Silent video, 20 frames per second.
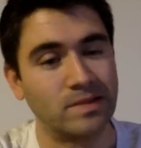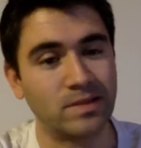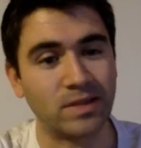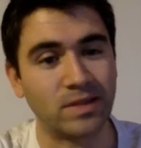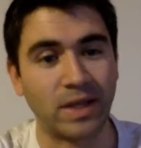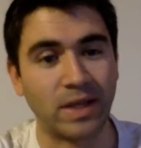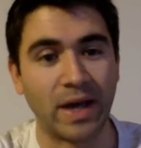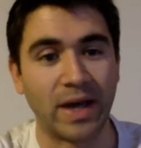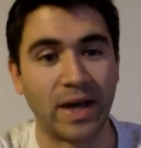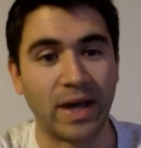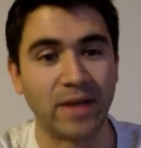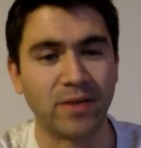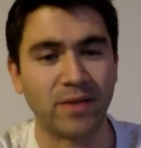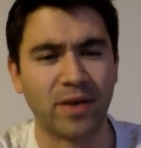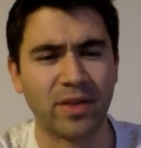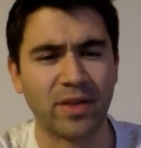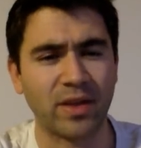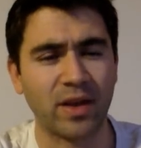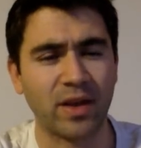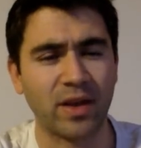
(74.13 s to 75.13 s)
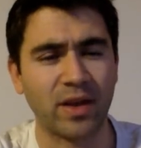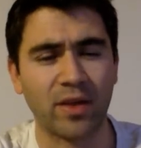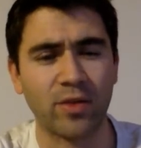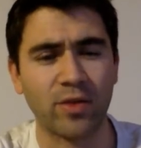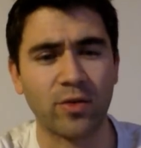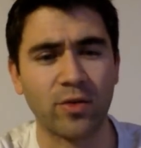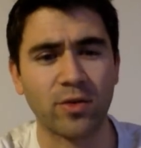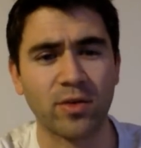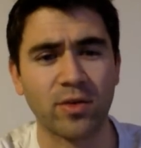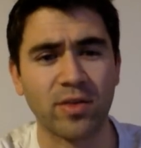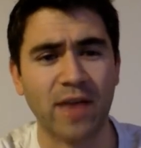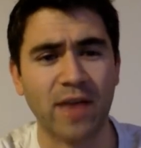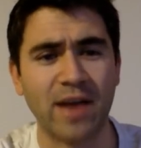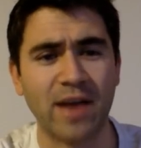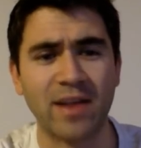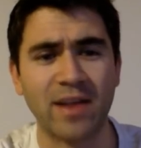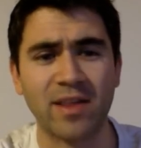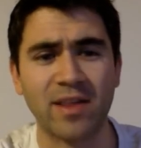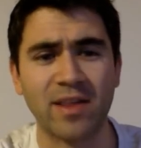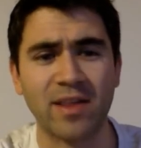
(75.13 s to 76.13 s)
Yeah, so I think I saw a
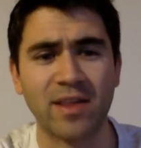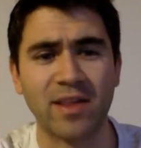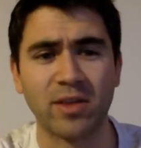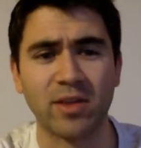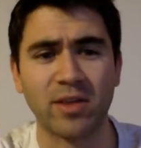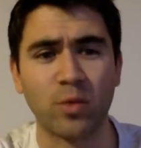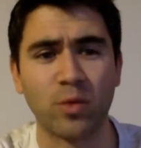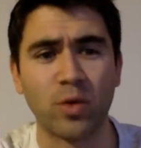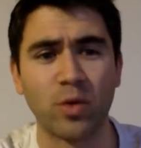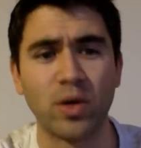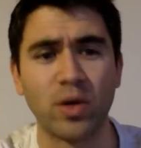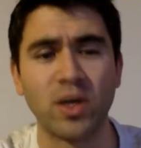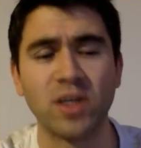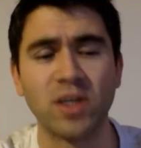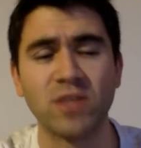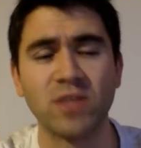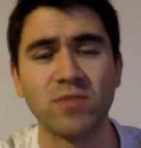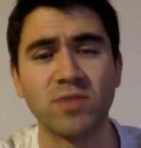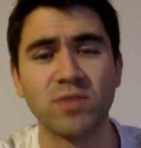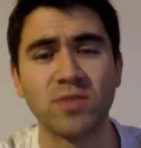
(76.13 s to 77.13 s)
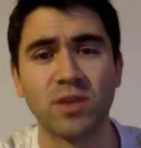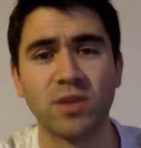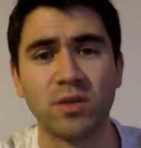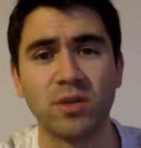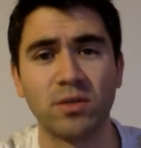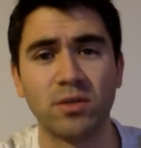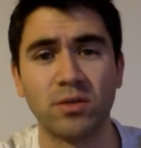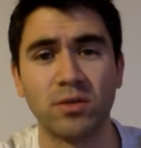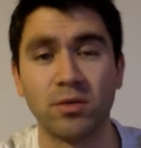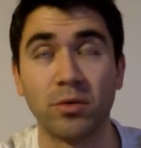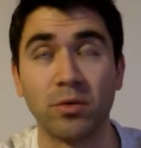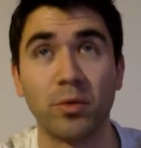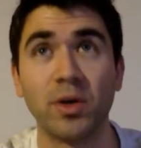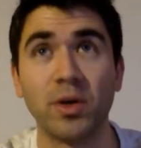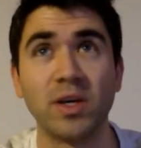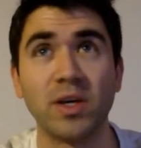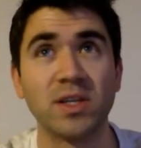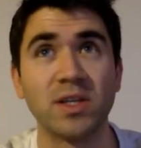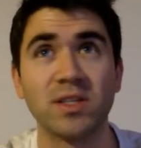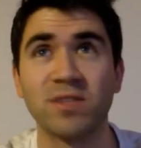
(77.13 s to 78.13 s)
stat as something like the worst result or the
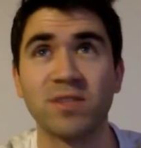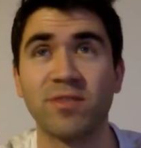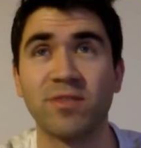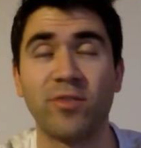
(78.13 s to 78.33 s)
worst